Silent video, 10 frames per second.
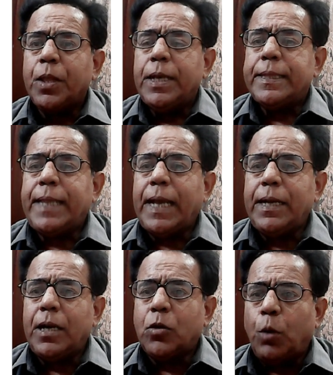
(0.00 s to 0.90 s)
then
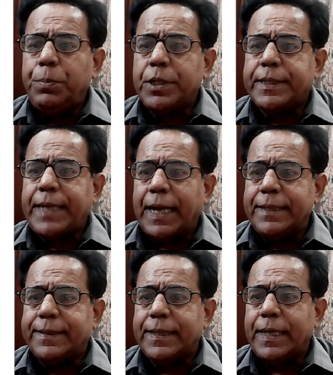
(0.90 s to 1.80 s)
atomic
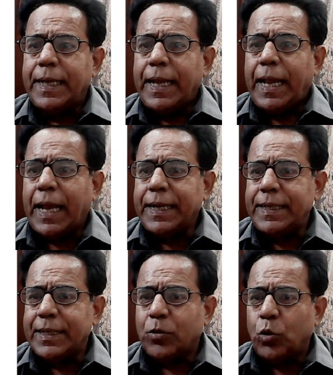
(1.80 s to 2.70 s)
shells, n
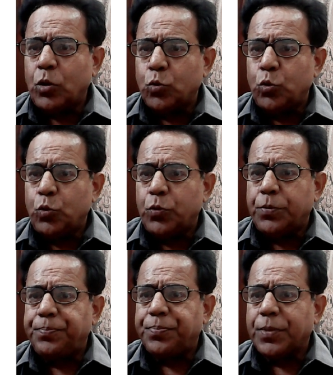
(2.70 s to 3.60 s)
equal to
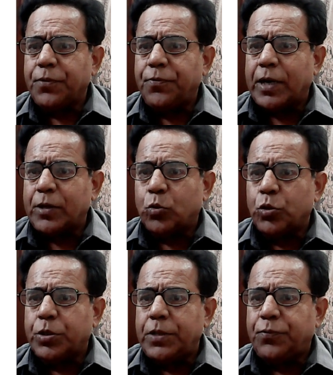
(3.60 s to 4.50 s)
1
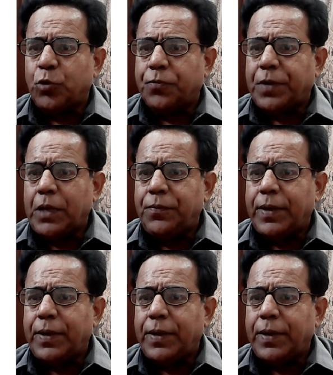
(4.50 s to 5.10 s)
2 3 4 5